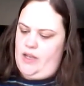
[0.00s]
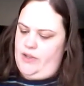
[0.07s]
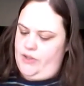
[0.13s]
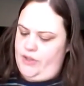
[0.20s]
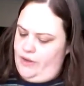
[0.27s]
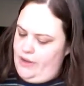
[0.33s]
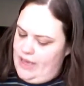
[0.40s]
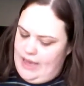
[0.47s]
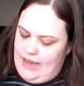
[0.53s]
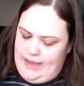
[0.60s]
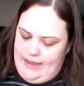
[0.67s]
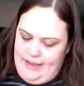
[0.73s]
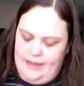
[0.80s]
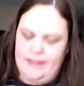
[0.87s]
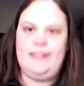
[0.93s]
So
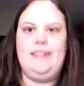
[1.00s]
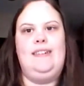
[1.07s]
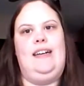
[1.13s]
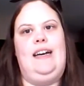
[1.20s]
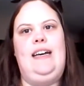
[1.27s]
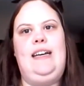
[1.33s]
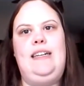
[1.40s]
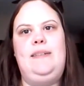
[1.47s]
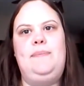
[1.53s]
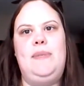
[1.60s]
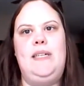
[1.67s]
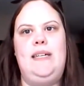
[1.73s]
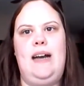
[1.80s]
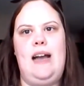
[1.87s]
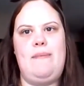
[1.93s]
yeah,
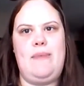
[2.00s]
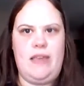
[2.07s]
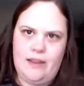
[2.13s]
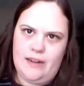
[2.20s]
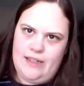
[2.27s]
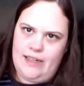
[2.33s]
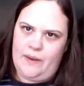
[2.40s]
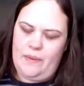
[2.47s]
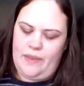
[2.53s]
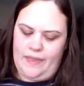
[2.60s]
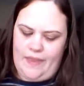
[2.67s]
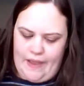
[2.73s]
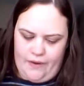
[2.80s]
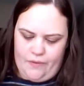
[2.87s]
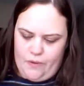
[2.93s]
I'm either done with
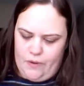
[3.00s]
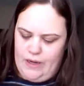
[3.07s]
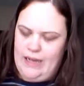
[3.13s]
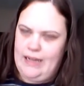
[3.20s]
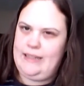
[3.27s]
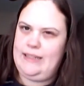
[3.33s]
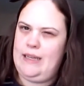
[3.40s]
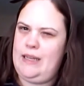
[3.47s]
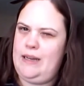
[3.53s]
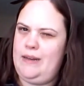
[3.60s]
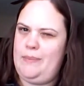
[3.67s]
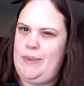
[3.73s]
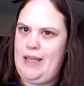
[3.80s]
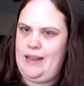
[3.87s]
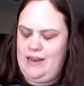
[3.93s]
that or not
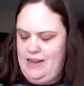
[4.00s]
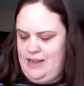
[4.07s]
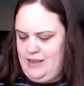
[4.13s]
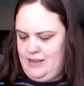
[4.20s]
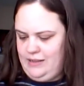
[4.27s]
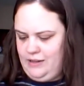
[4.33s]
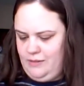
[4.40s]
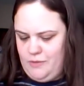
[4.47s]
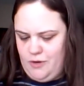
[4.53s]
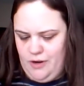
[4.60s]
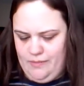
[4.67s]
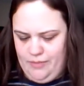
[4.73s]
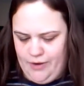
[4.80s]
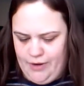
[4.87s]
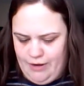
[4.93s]
done, pending a little more
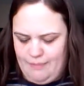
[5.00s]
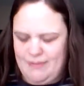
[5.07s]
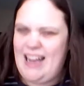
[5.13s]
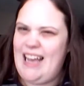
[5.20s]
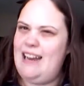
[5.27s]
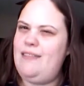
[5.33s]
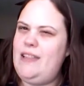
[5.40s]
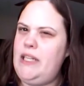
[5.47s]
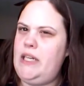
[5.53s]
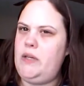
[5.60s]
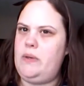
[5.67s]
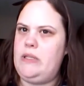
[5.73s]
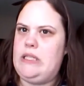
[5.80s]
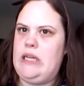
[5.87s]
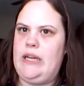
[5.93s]
embroidery. I'm kind of leaning
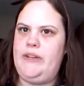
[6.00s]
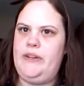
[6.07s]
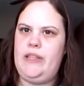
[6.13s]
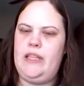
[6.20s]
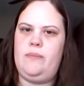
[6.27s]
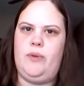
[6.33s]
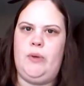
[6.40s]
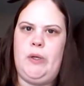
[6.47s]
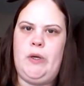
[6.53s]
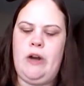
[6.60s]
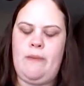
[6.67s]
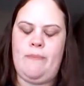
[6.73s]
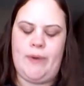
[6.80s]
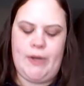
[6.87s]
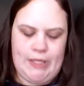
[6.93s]
towards not doing the
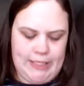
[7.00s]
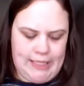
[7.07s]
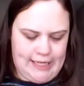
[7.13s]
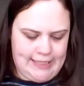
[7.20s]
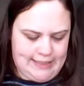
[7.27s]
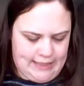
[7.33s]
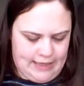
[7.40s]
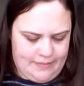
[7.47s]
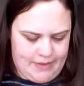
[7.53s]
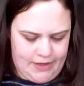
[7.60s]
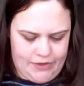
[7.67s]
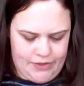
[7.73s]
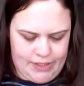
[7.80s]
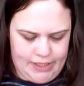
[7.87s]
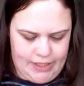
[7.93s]
embroidery, but like I said, I'd be
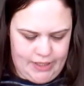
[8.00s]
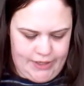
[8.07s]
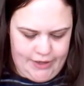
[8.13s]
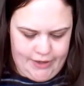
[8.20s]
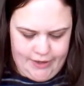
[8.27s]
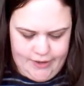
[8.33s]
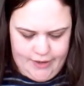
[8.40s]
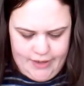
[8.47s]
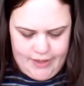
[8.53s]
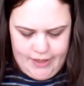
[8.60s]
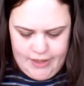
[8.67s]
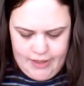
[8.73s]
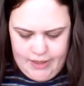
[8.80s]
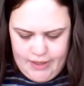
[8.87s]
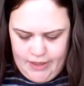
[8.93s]
interested in your
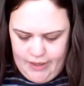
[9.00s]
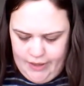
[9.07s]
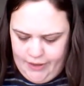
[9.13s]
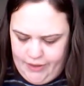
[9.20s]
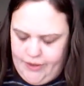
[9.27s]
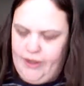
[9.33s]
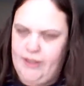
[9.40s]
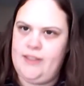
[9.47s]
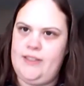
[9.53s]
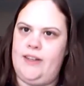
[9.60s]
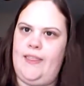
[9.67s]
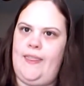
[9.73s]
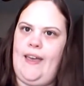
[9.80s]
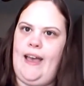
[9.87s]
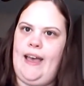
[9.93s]
thoughts
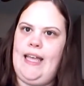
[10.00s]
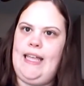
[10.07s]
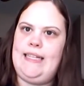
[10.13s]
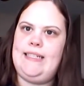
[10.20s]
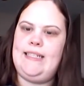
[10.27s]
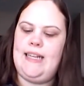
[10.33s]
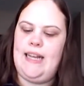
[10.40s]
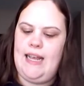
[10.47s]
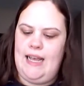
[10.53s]
on that.